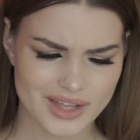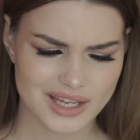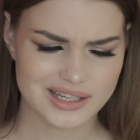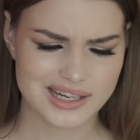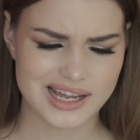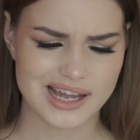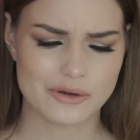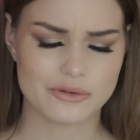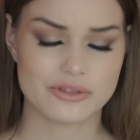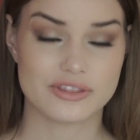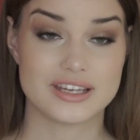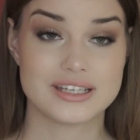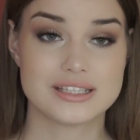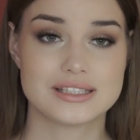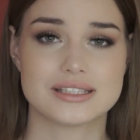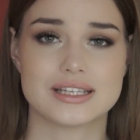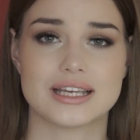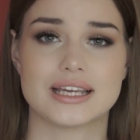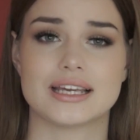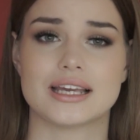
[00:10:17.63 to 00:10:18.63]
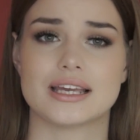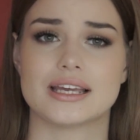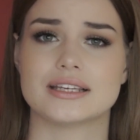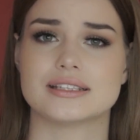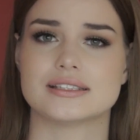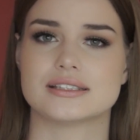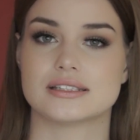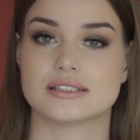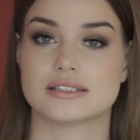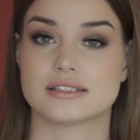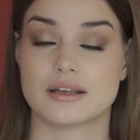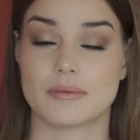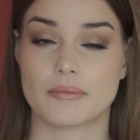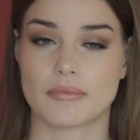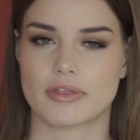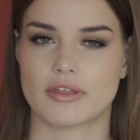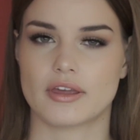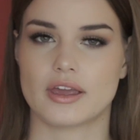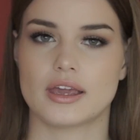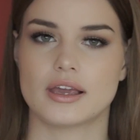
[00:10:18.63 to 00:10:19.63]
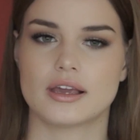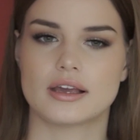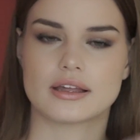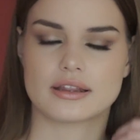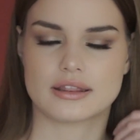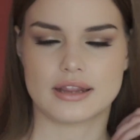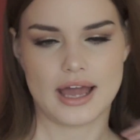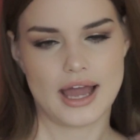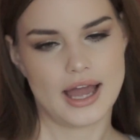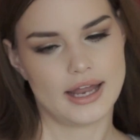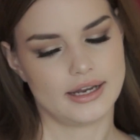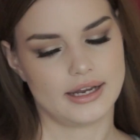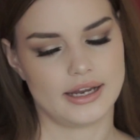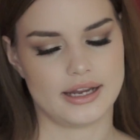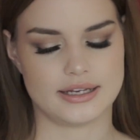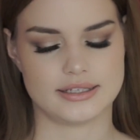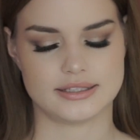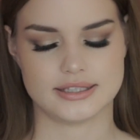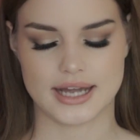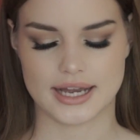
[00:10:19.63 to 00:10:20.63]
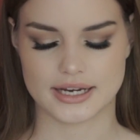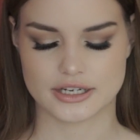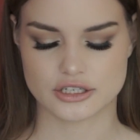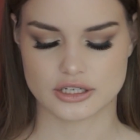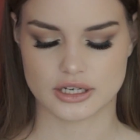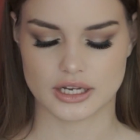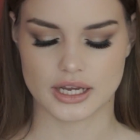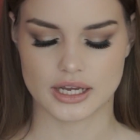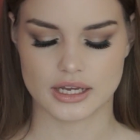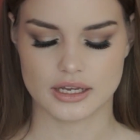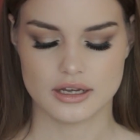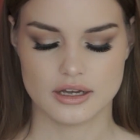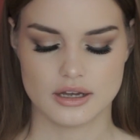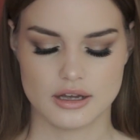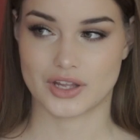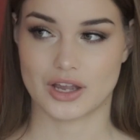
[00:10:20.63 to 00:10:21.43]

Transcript: Now, this is something that is actually